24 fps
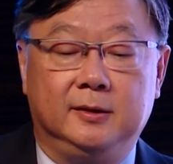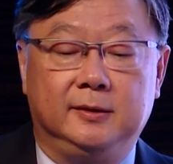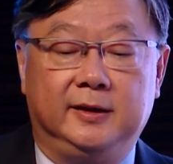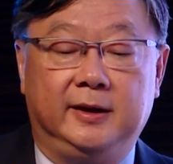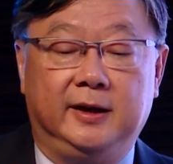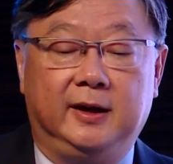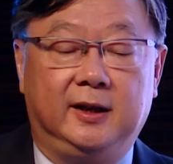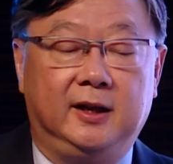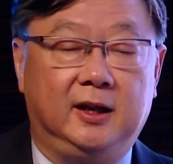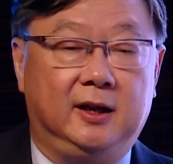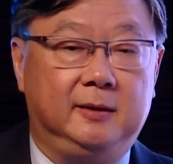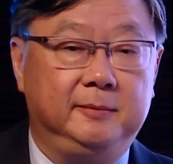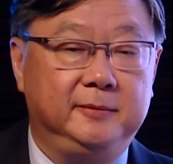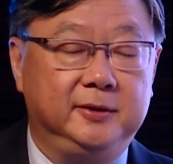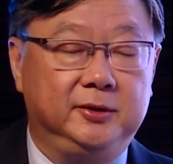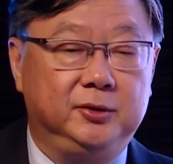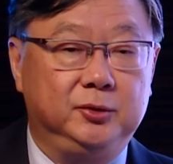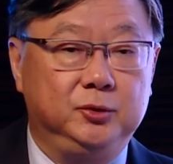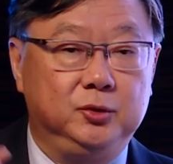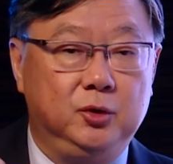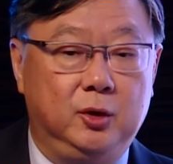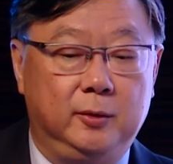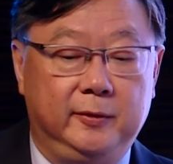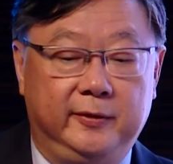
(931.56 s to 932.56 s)
they are LAMA2
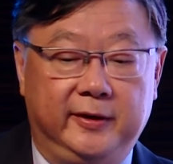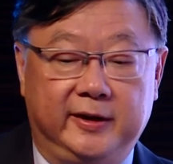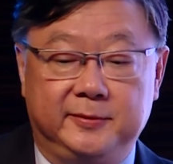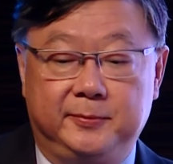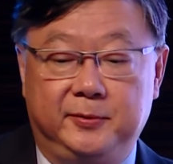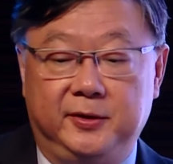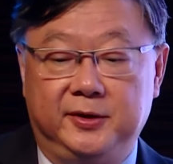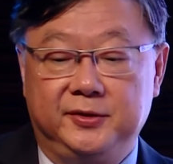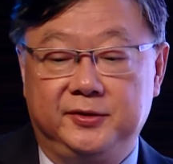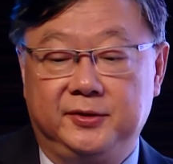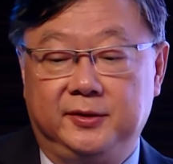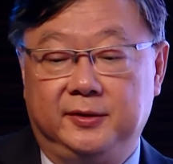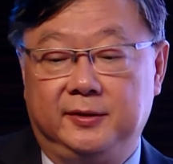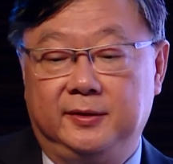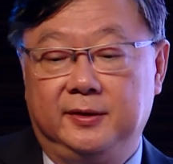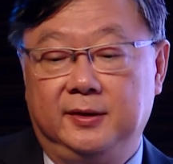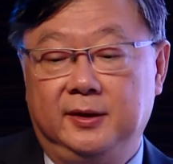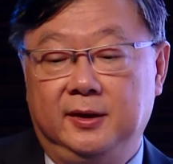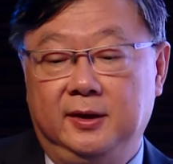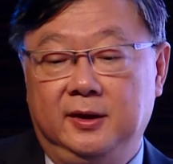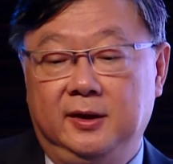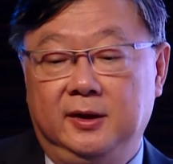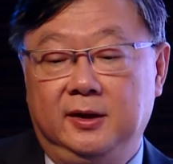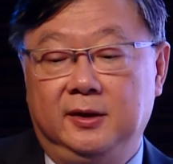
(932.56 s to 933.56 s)
overexpression.
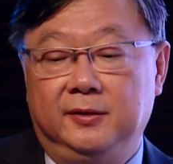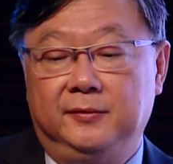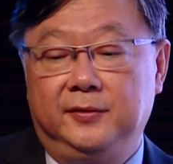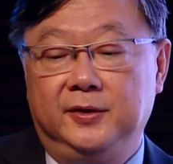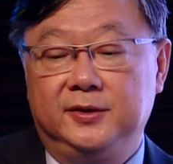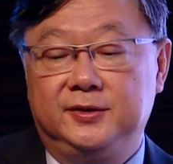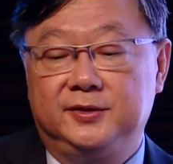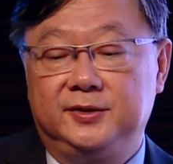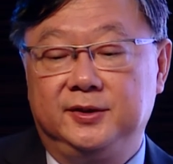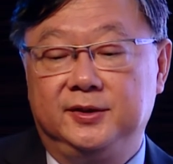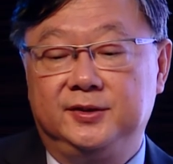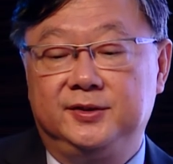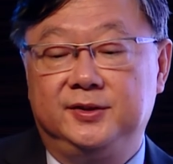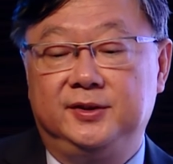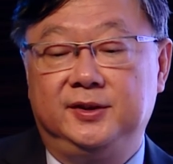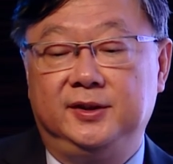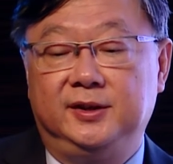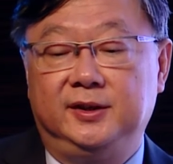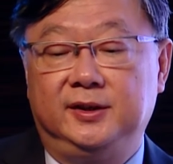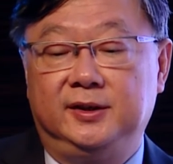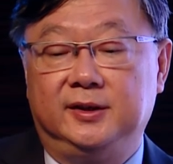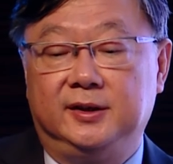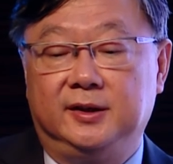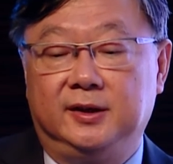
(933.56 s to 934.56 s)
Versus
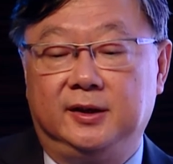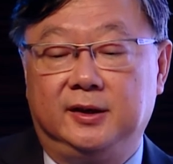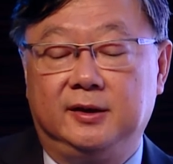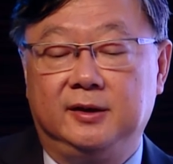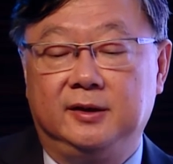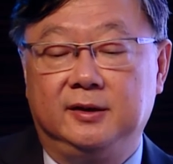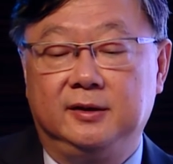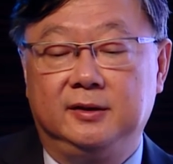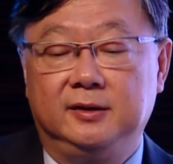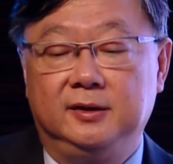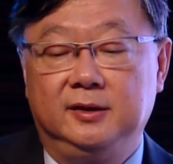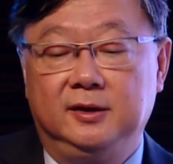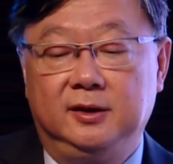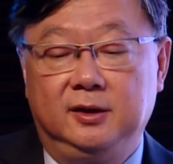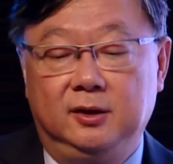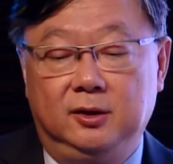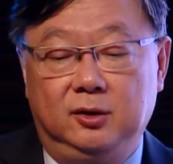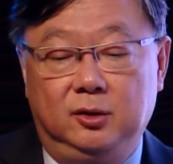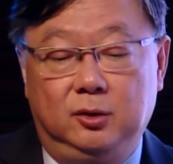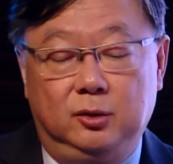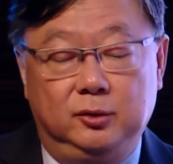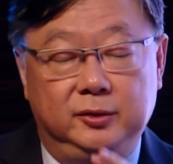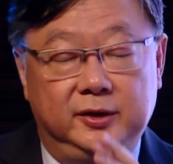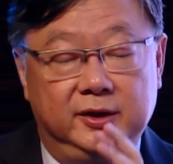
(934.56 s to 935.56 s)
the
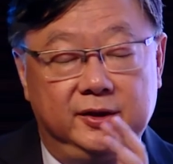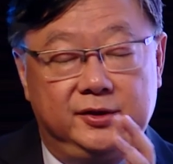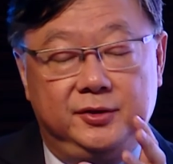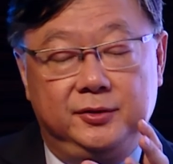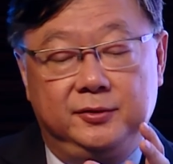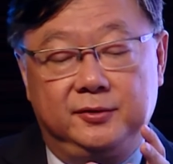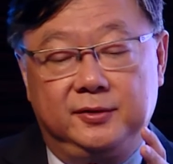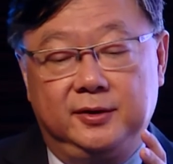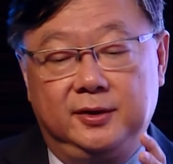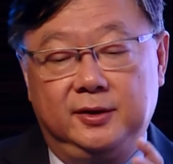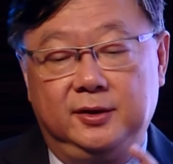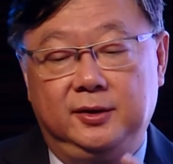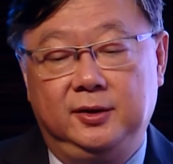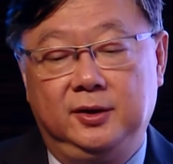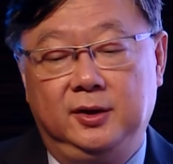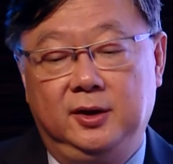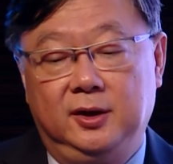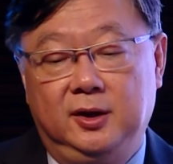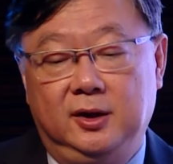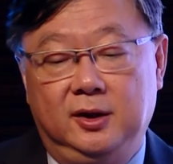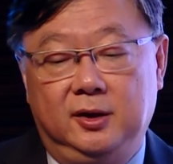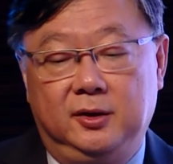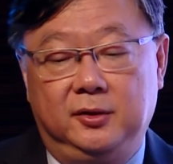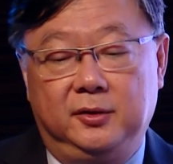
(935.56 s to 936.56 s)
older children
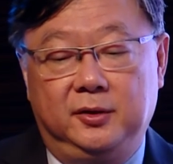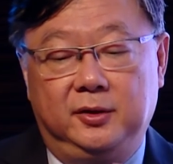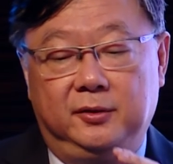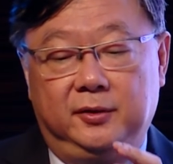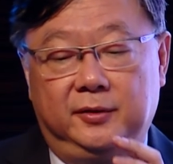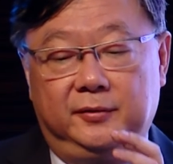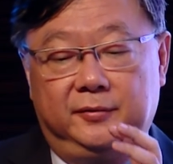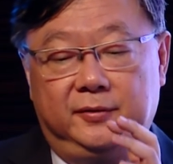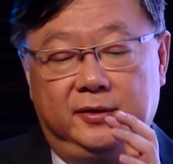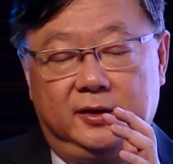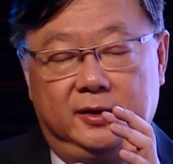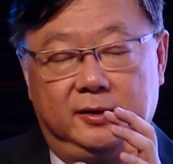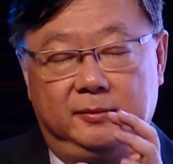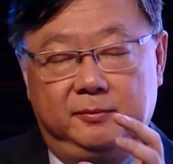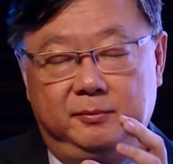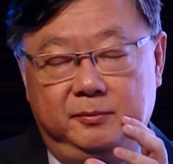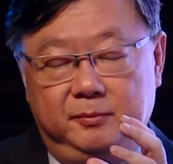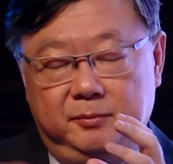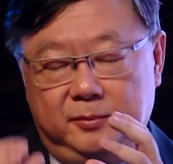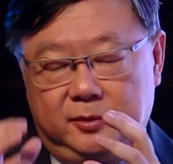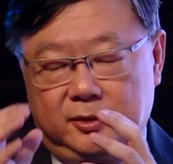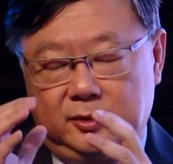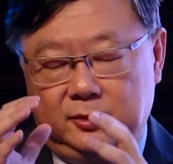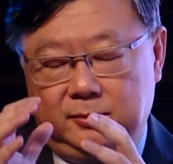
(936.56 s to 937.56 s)
with a
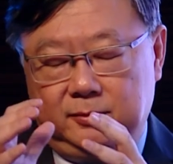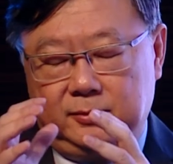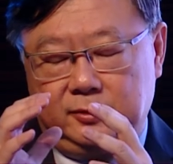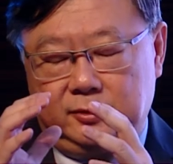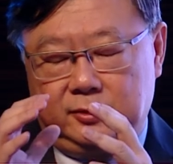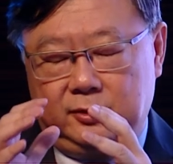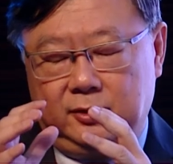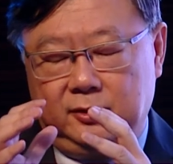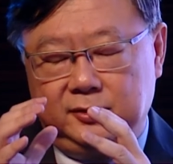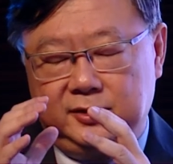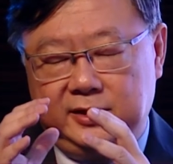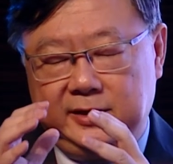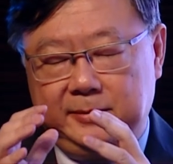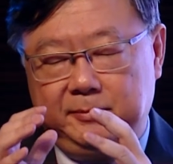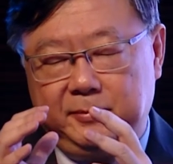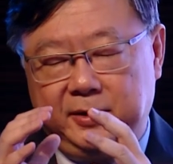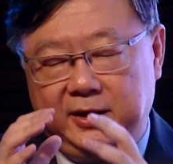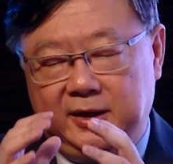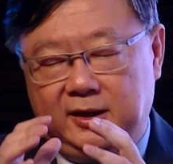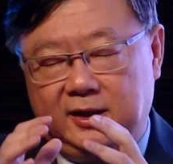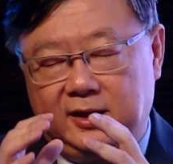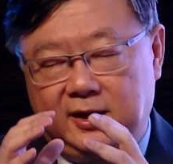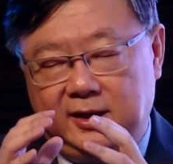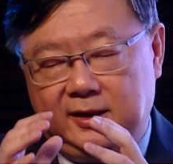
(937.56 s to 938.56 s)
closely
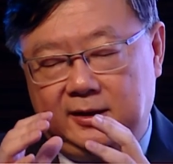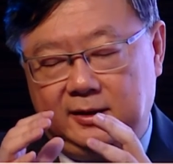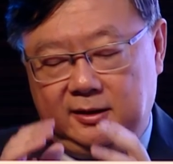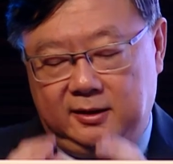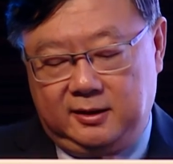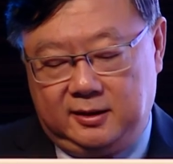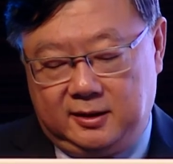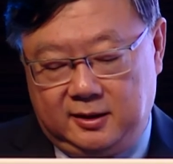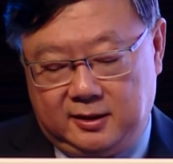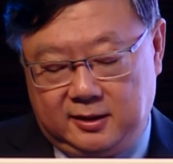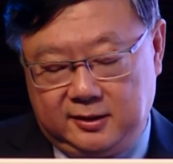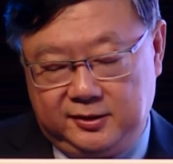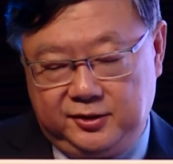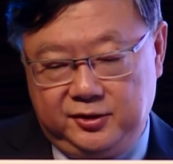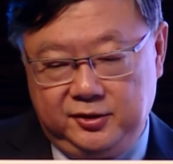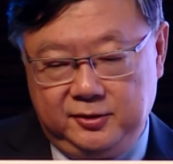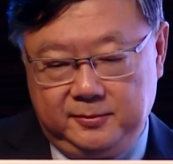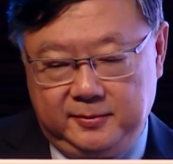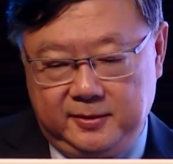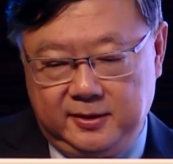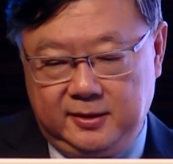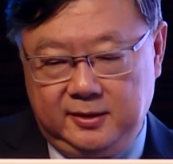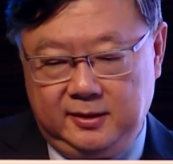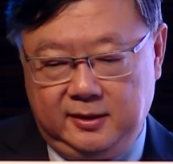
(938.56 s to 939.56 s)
midline
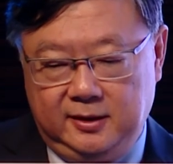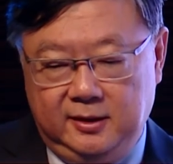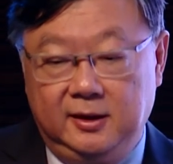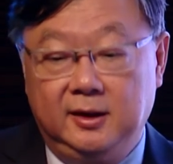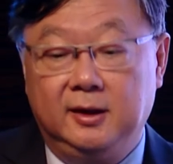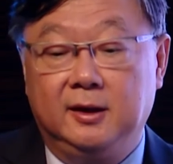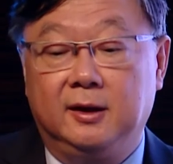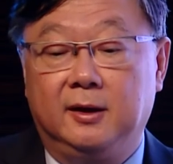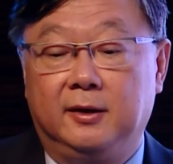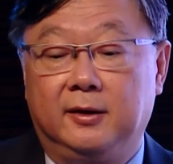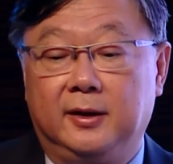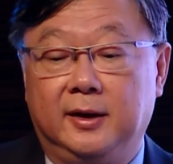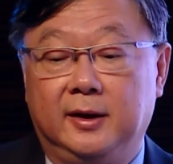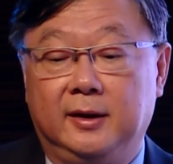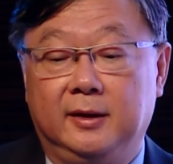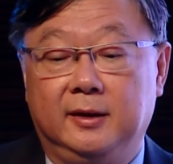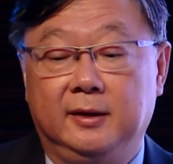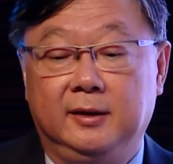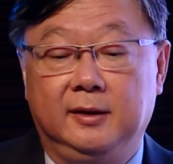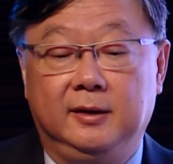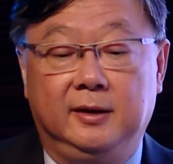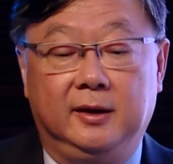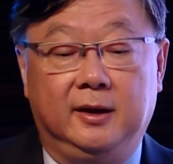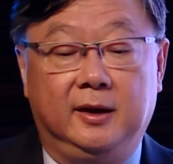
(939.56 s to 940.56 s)
tumor, all right?
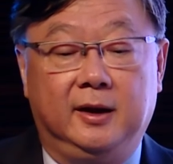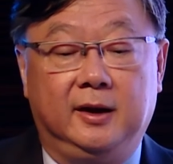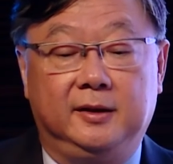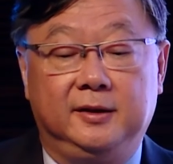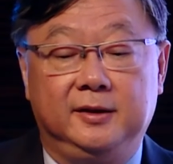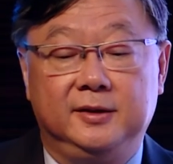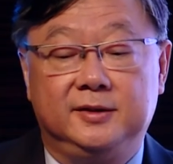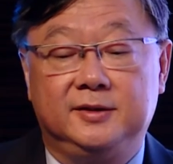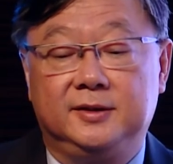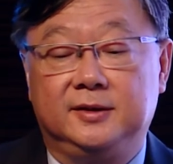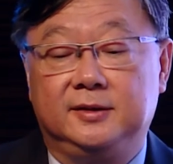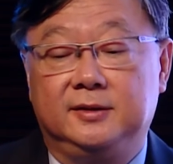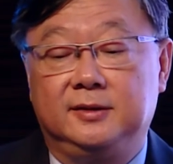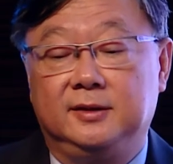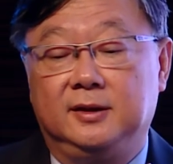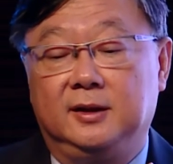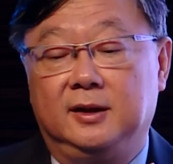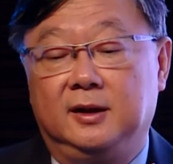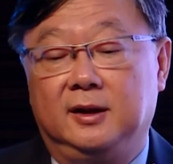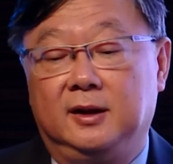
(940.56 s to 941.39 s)
And there's